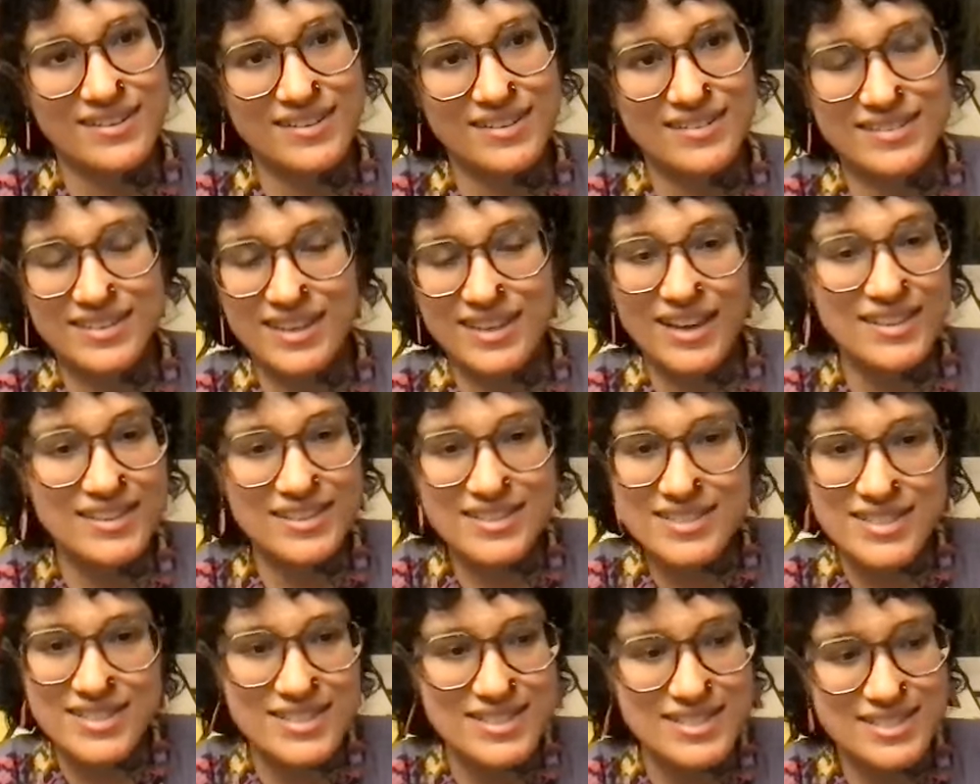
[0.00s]
yeah,
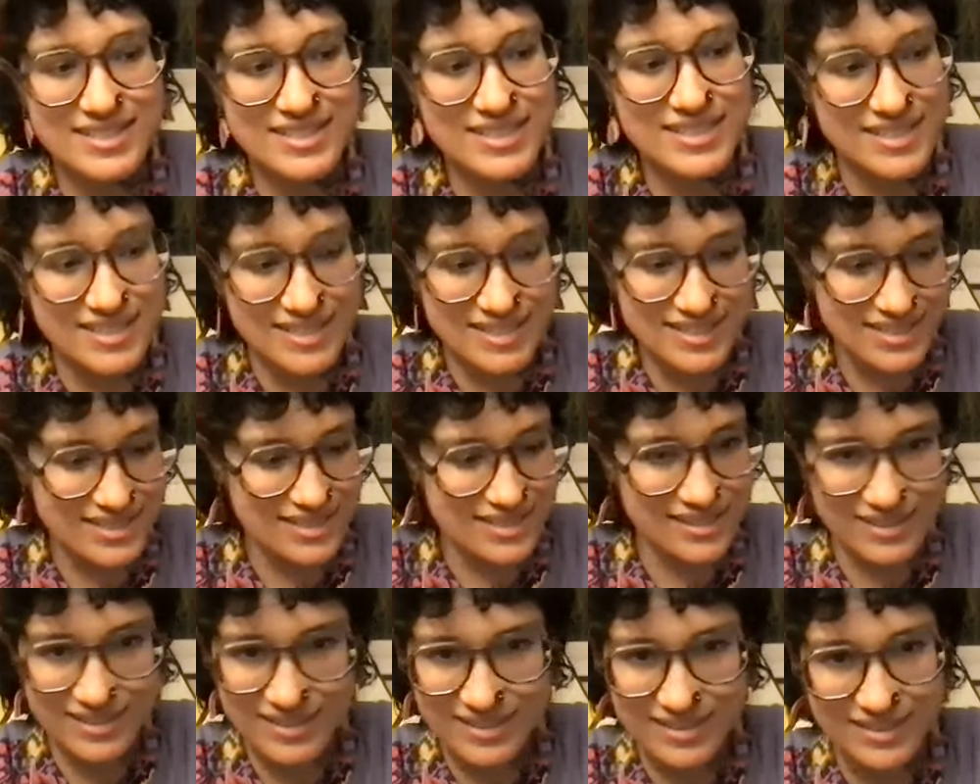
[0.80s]
this
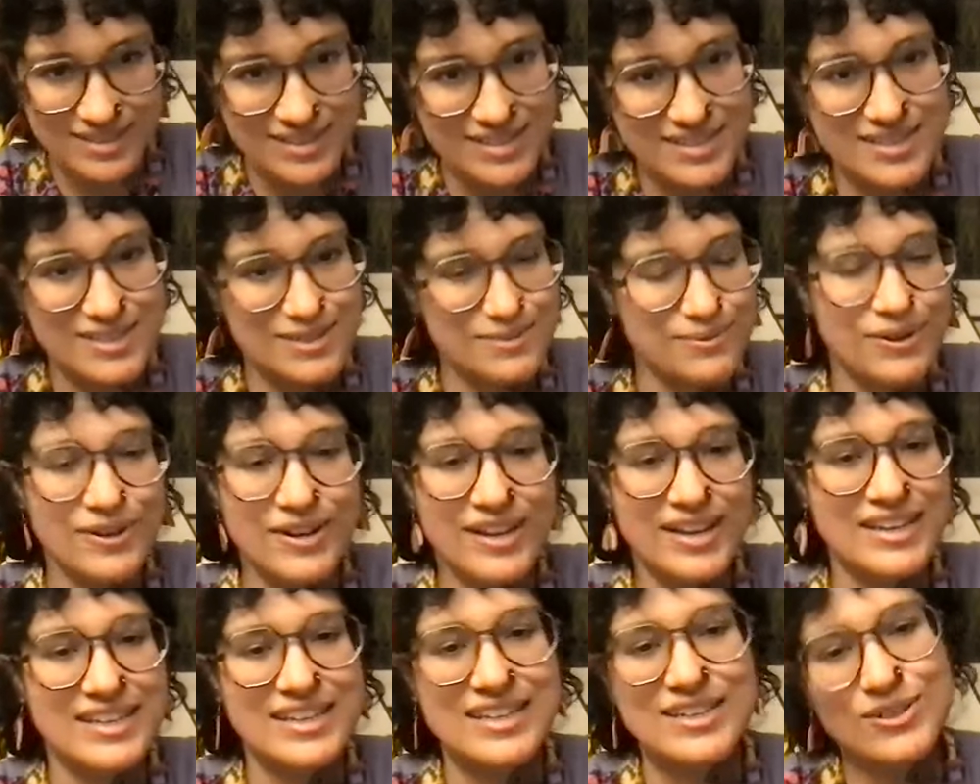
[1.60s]
is what
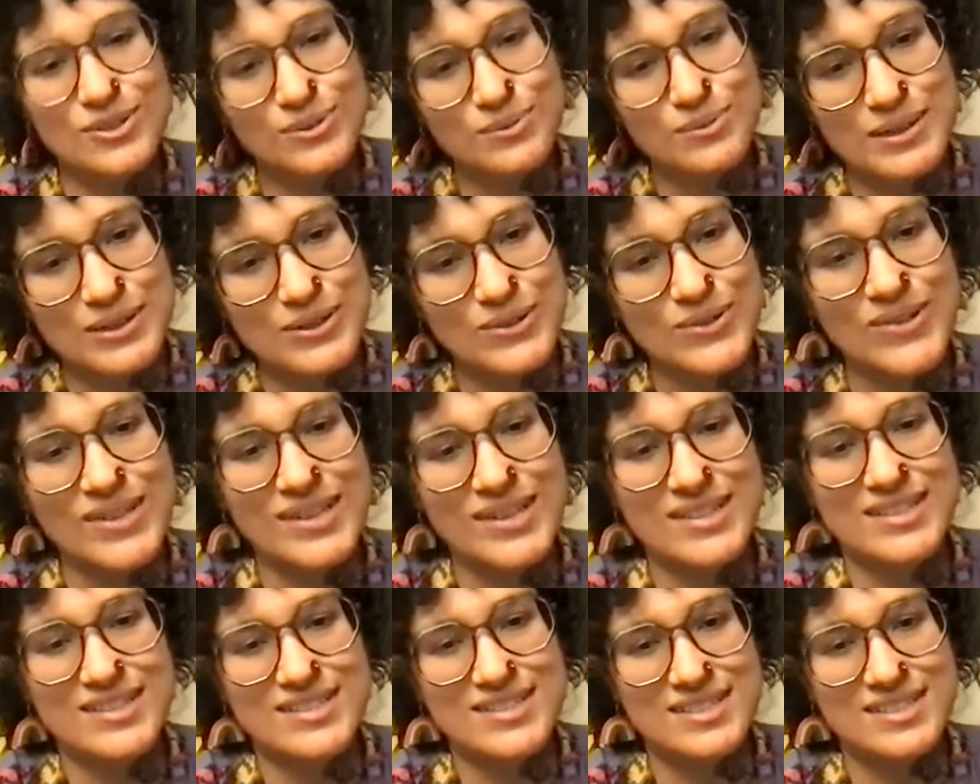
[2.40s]
I need to be doing.
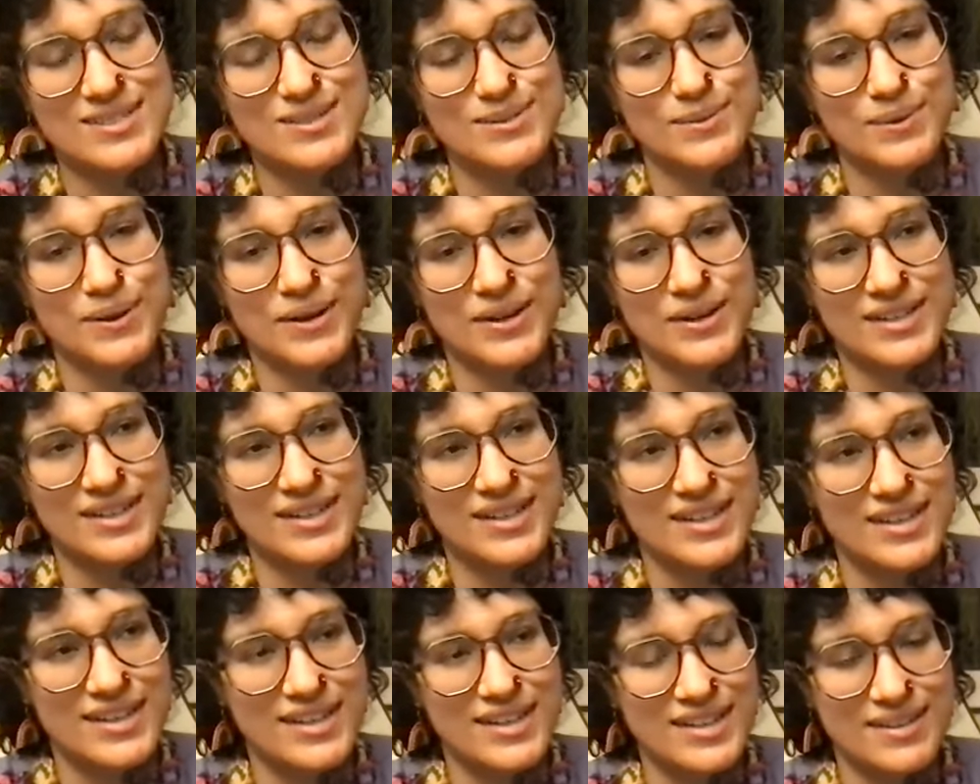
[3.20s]
This is what
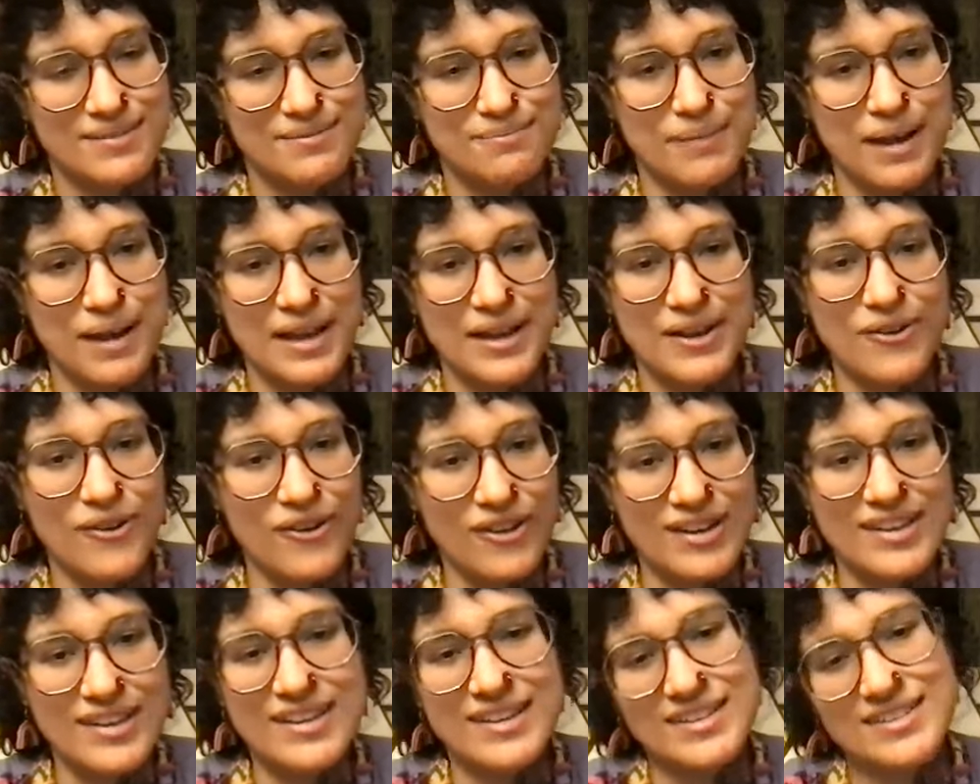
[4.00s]
my
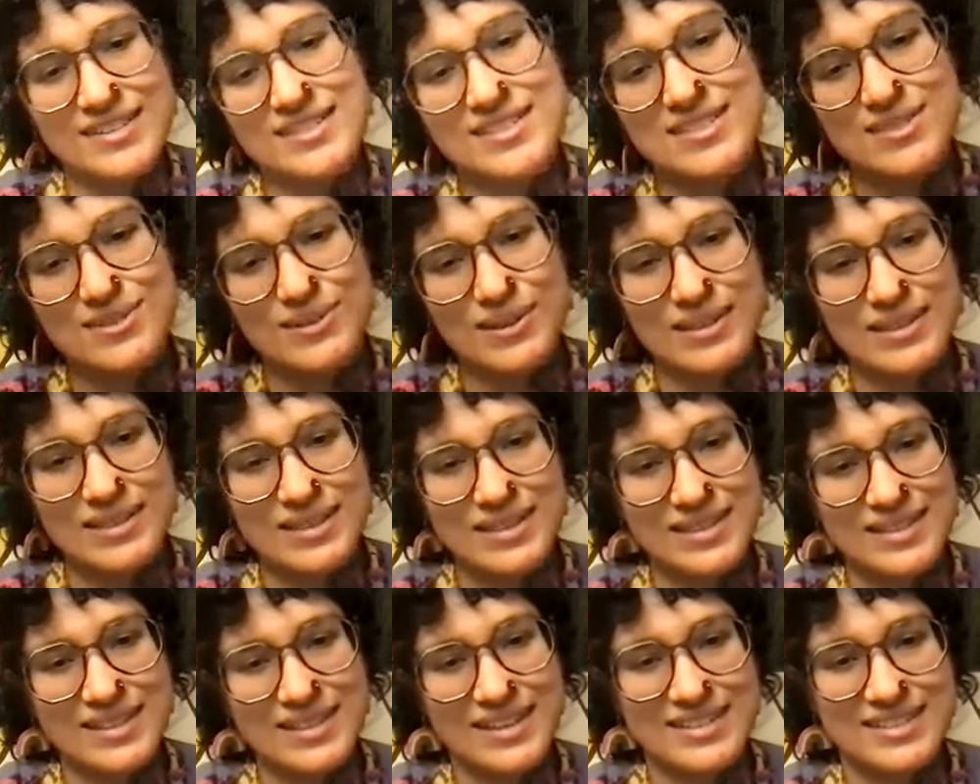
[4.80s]
calling is. So I
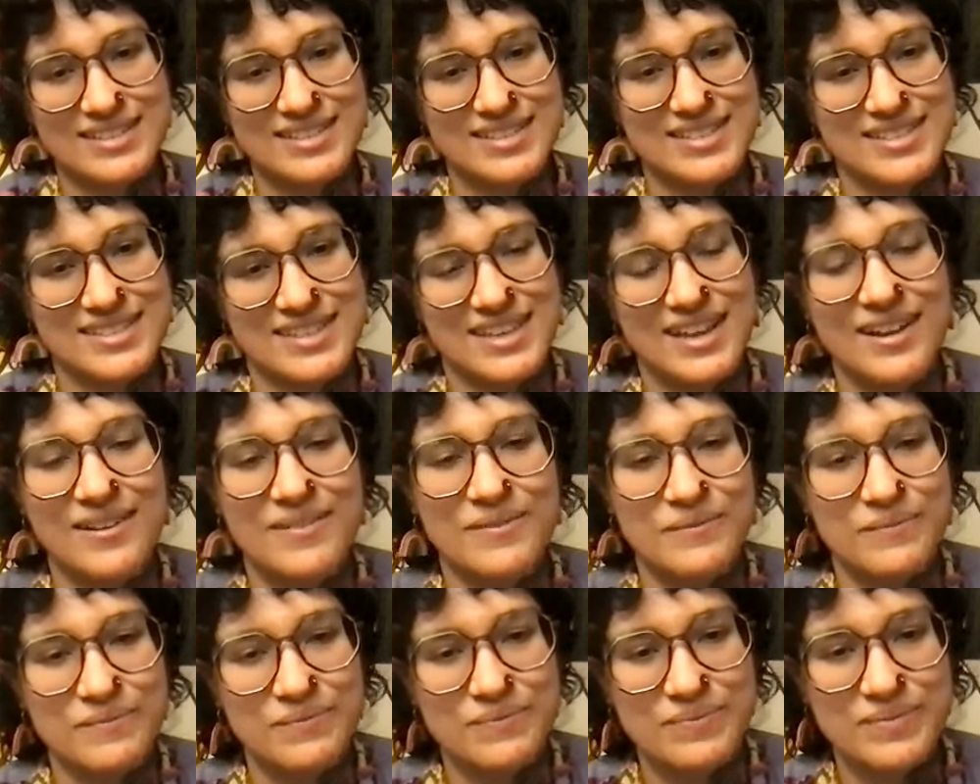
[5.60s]
think that's, yeah,
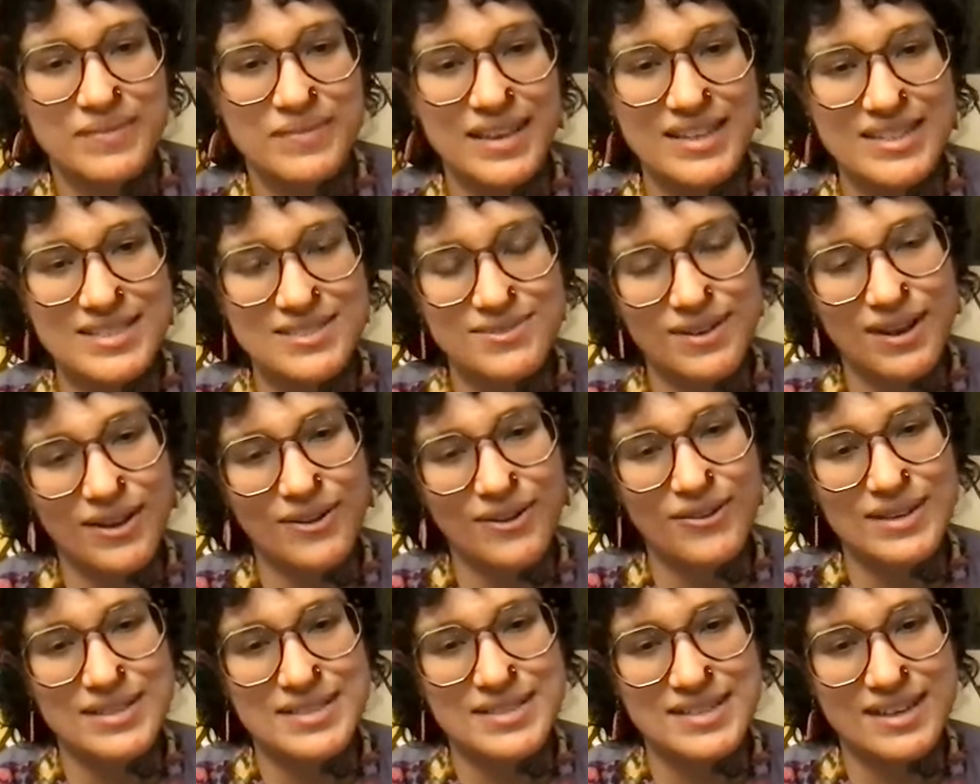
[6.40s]
that's how
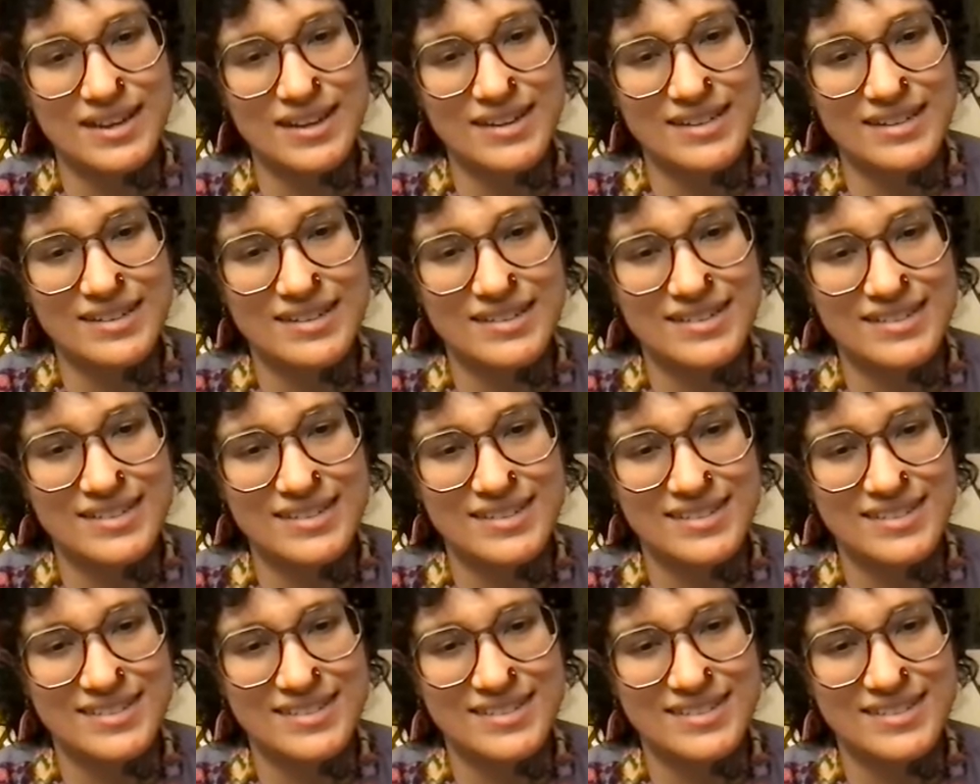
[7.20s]
I started.